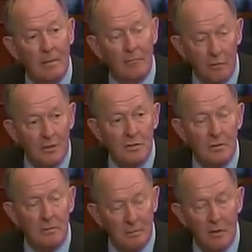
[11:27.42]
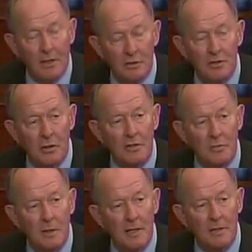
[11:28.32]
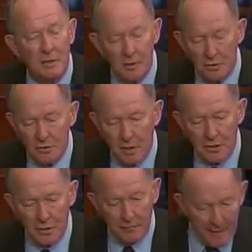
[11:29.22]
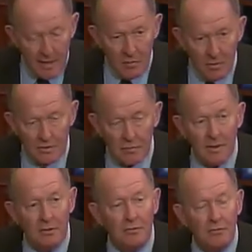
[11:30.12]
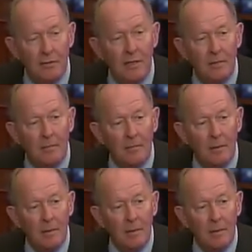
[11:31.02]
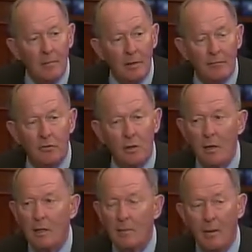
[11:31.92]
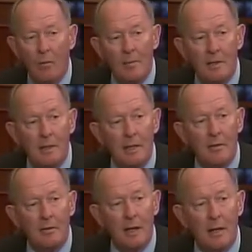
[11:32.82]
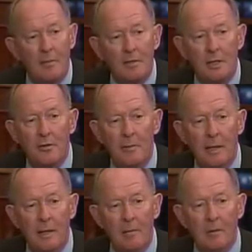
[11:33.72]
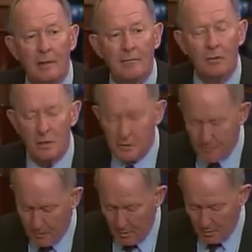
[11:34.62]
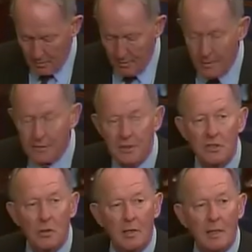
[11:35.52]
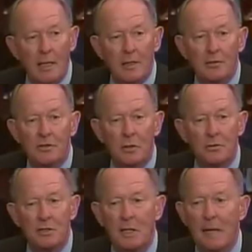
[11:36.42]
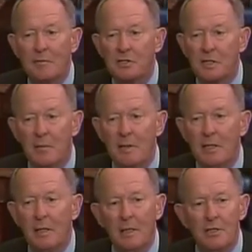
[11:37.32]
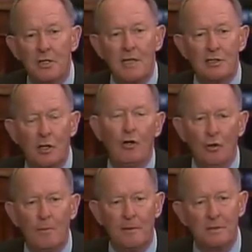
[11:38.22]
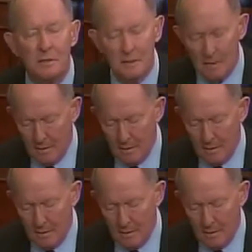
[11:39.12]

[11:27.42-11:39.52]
First, what concerns me is the destruction of anyone's religious freedom. But if we're talking about women in health care, let me tell you about Emily of Lawrenceburg. She's 39 years old. She came to see me. She has lupus.